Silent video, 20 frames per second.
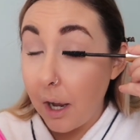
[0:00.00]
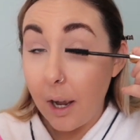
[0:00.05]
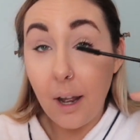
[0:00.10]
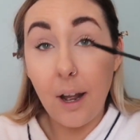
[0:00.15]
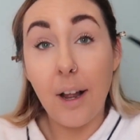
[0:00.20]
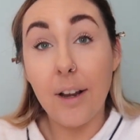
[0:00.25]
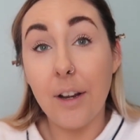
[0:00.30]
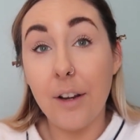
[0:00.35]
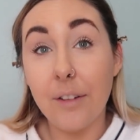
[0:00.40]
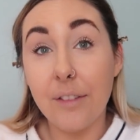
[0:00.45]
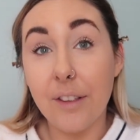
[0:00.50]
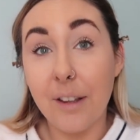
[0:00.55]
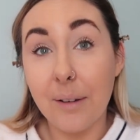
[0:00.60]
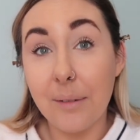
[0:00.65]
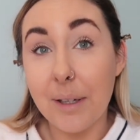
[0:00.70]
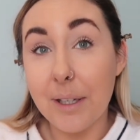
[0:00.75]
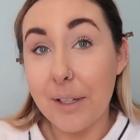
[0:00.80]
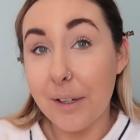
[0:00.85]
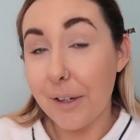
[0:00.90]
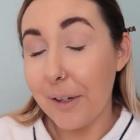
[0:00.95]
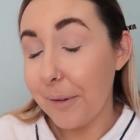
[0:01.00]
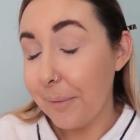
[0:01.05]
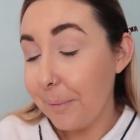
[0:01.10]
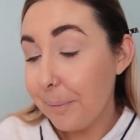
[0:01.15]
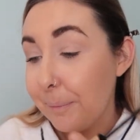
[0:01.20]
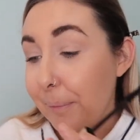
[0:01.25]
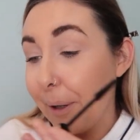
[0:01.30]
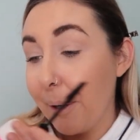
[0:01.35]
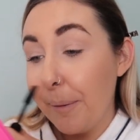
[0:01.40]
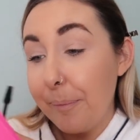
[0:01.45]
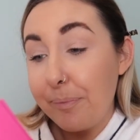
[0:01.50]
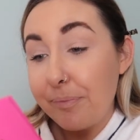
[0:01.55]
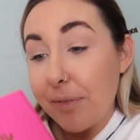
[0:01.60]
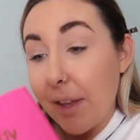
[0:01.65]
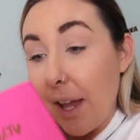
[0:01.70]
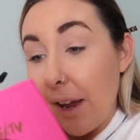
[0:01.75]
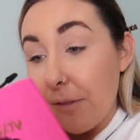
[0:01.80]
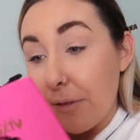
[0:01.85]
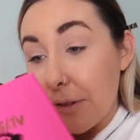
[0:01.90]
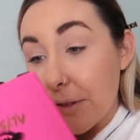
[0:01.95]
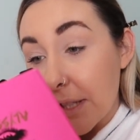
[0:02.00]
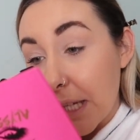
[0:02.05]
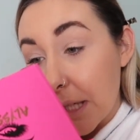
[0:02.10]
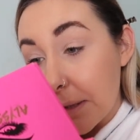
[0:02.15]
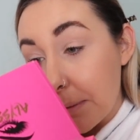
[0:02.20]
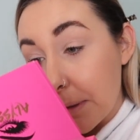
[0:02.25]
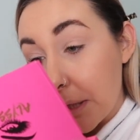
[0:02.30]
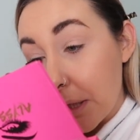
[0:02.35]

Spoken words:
I don't think we do, but everyone says we